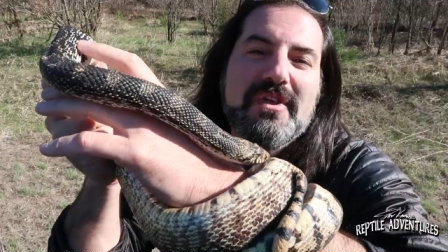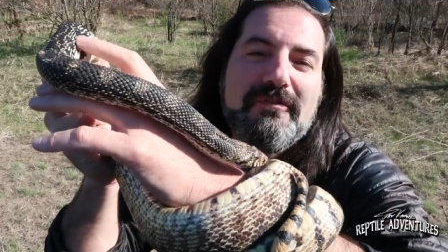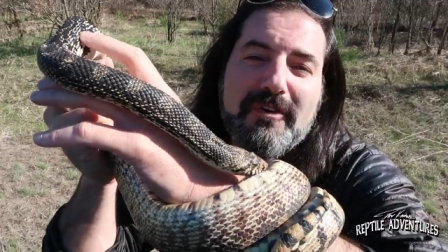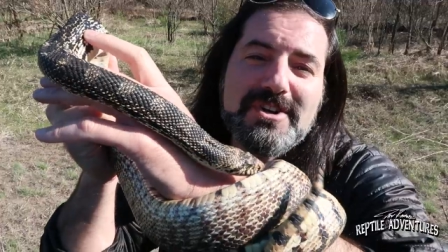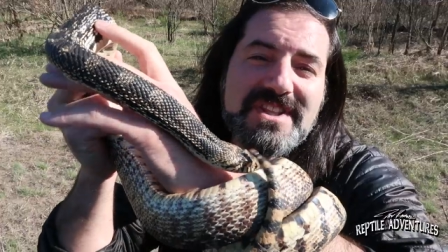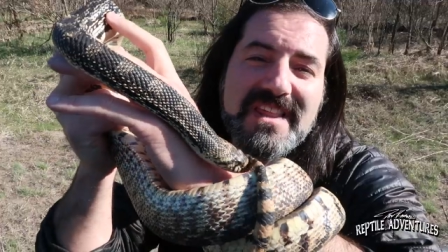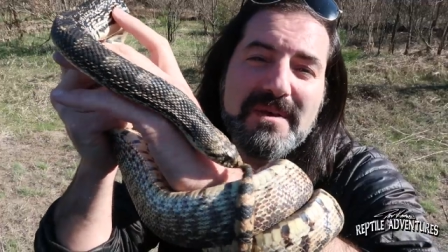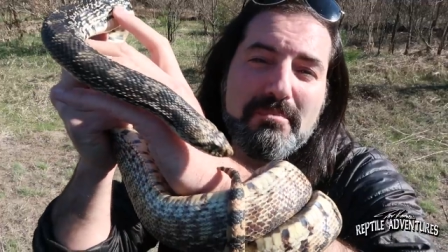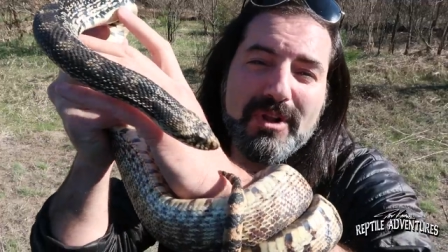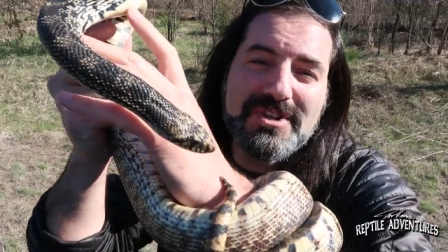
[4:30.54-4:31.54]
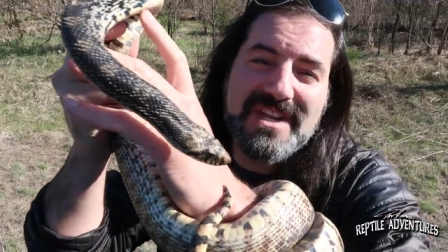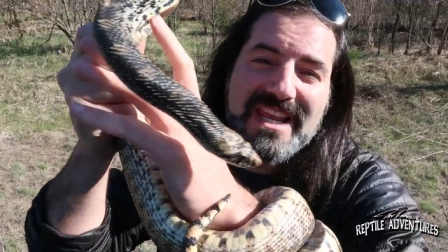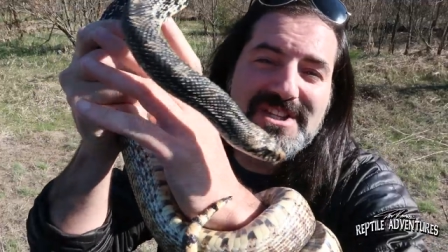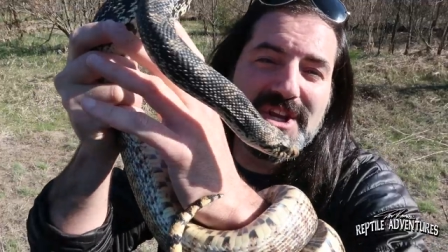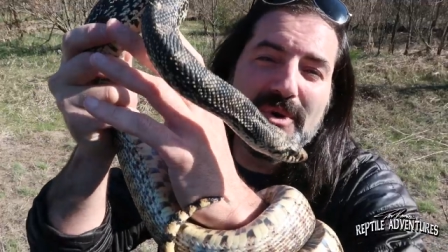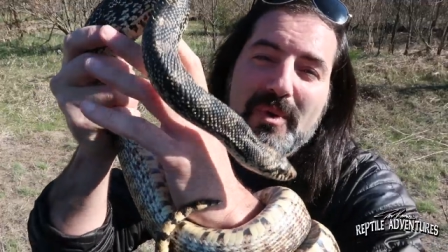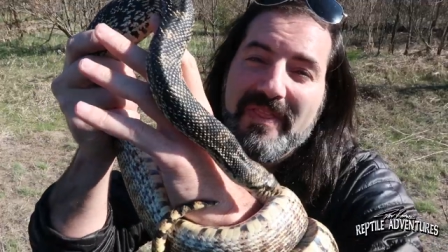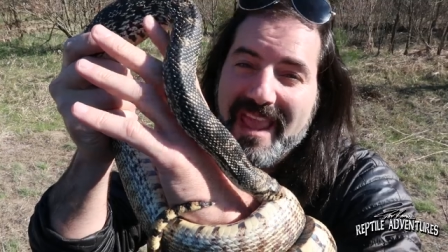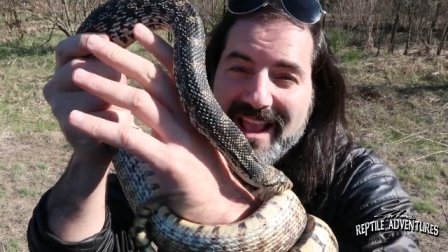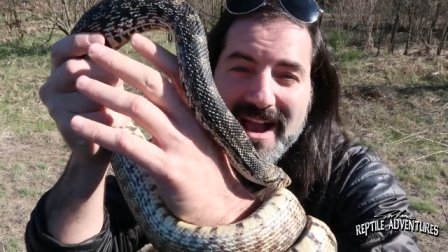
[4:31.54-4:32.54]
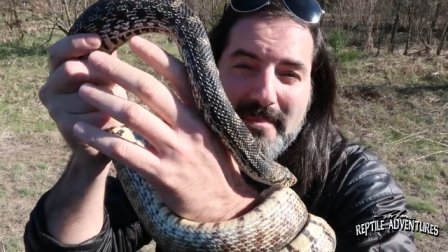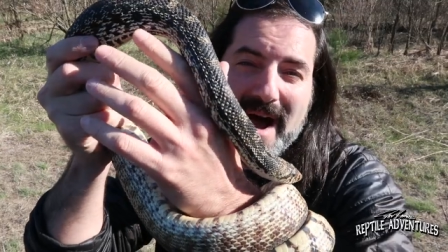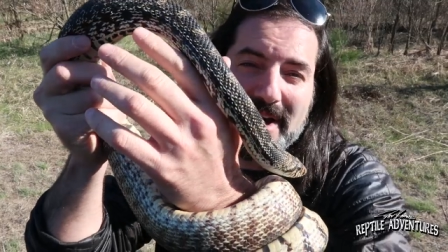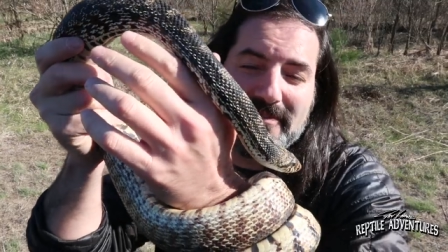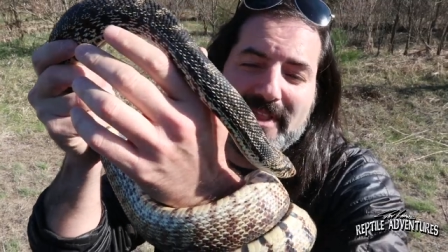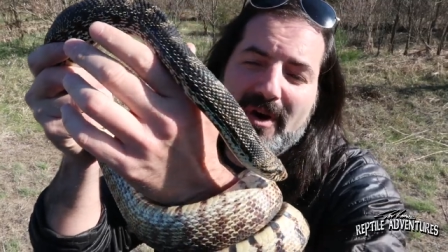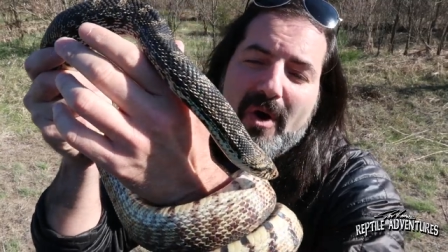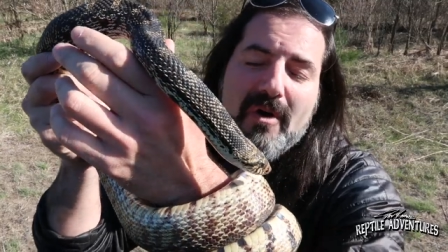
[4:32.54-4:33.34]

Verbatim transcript: So the first thing that bull snakes do when they come out of their